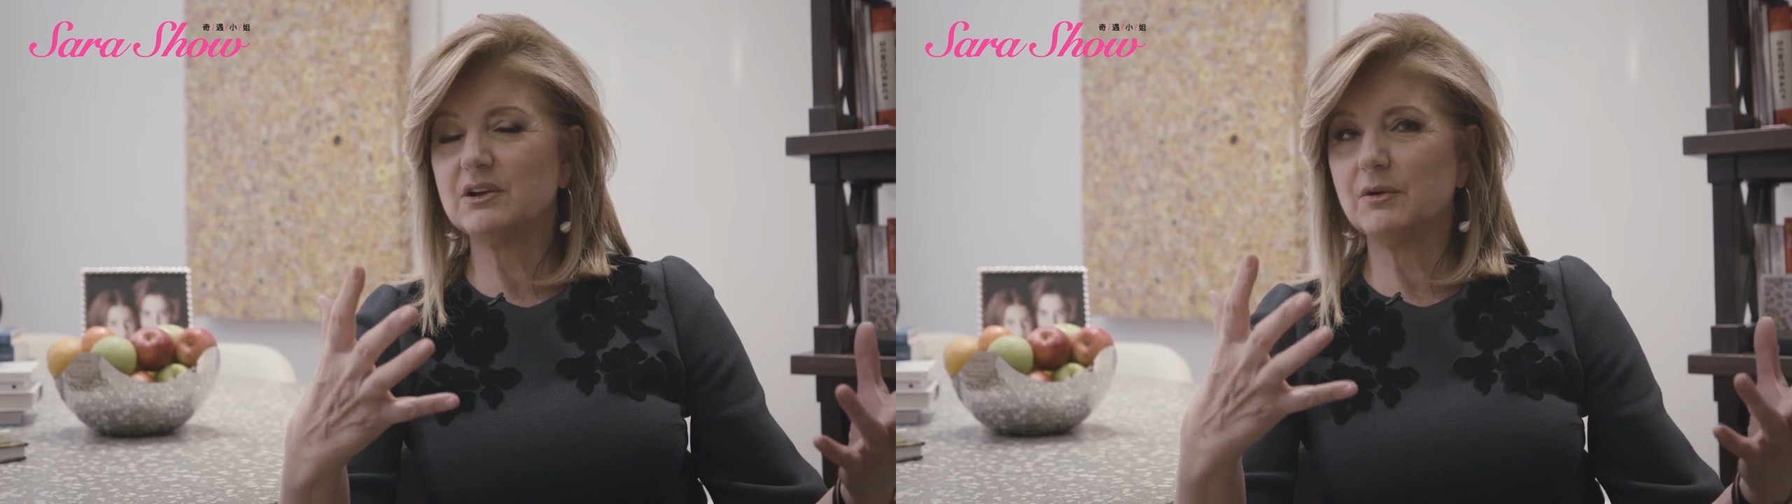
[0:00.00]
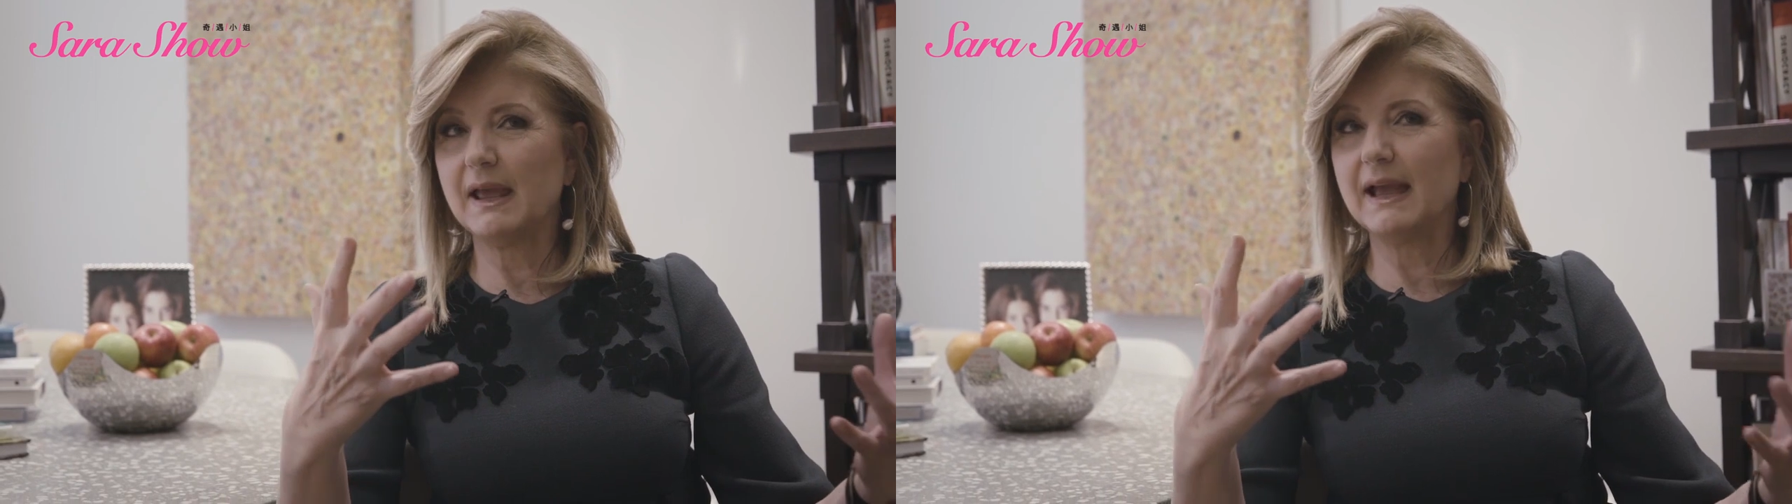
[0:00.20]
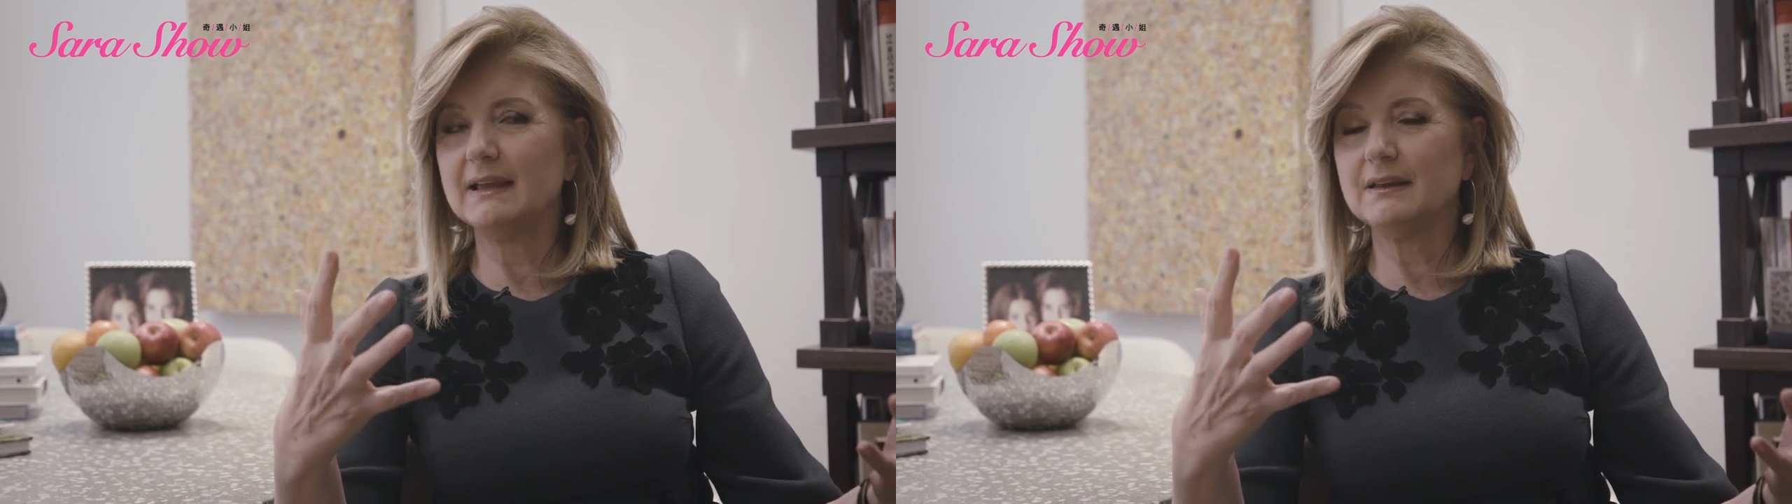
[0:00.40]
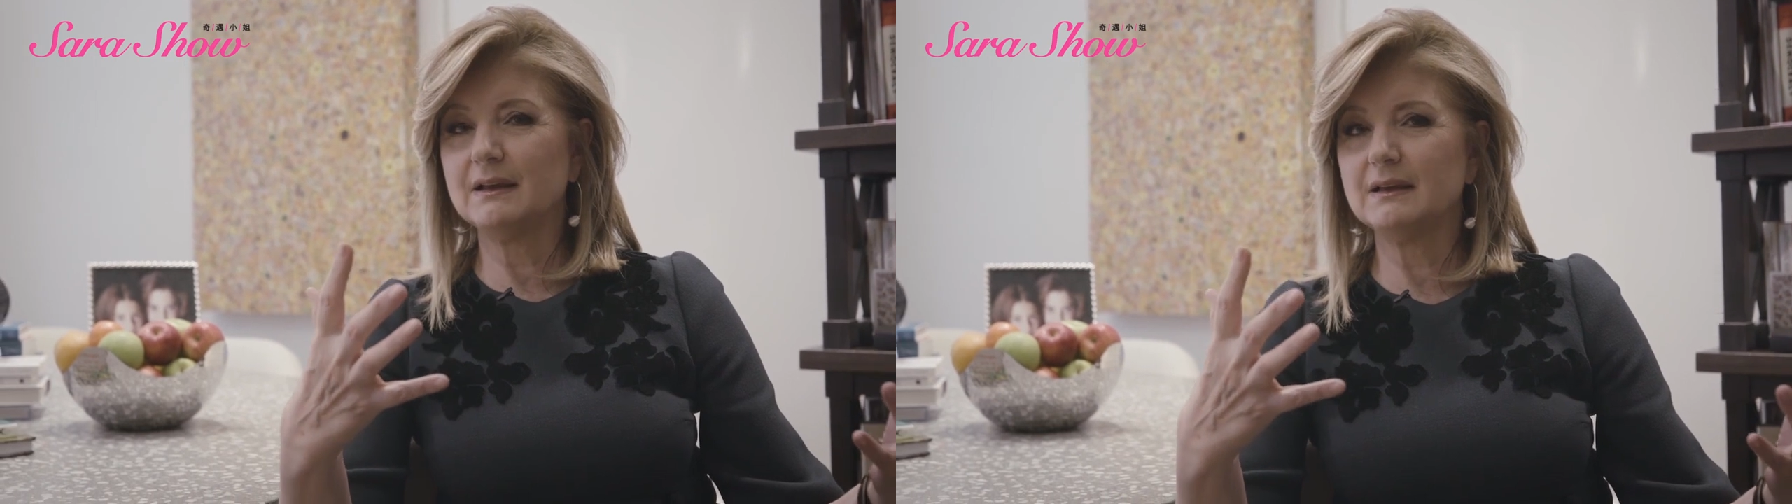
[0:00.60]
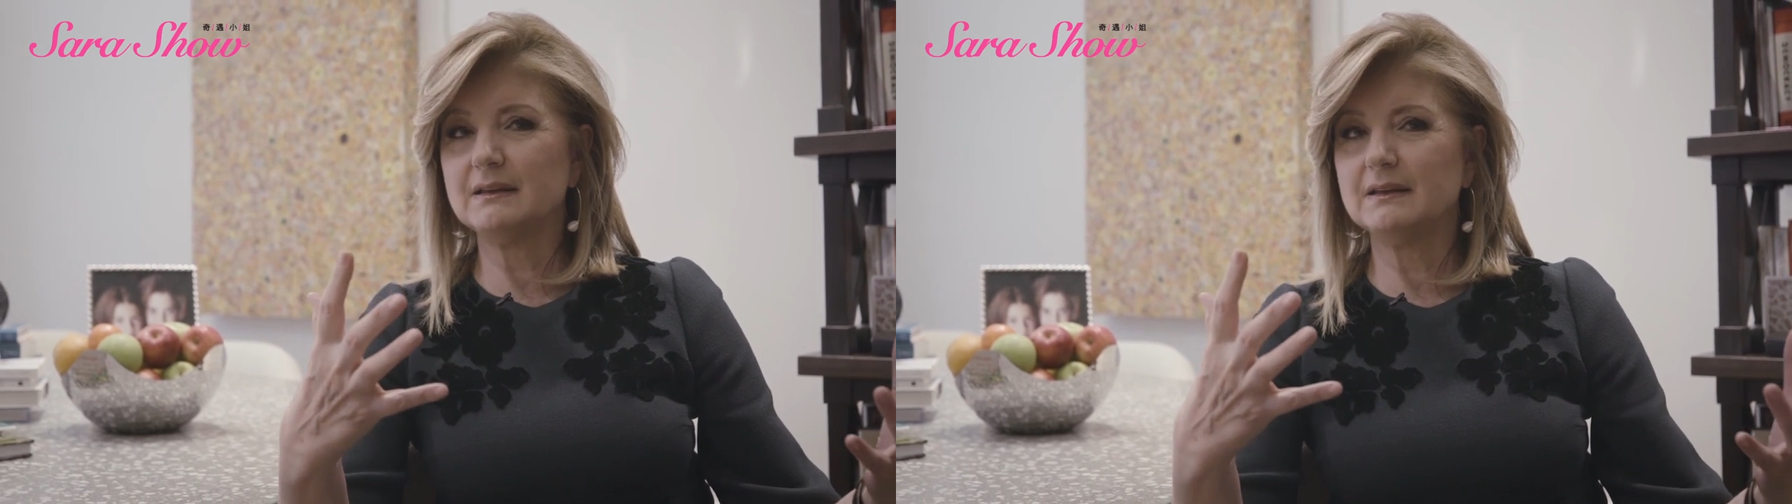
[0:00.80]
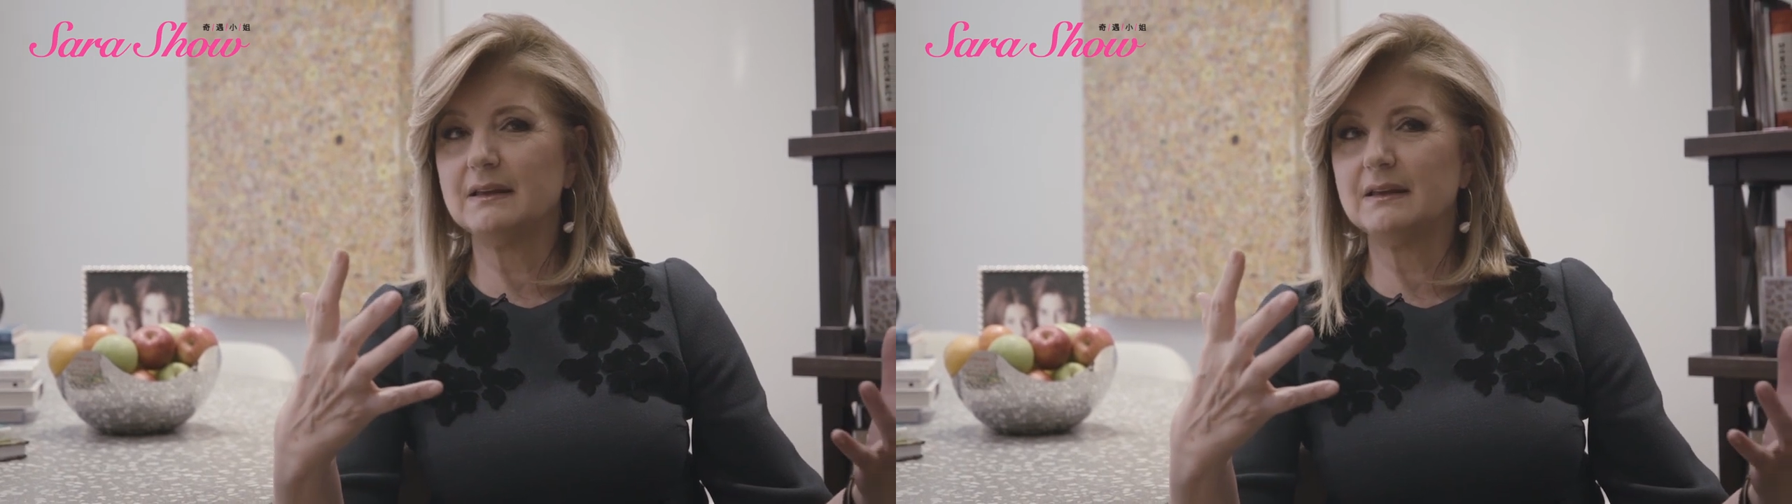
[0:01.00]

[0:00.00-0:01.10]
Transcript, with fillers: created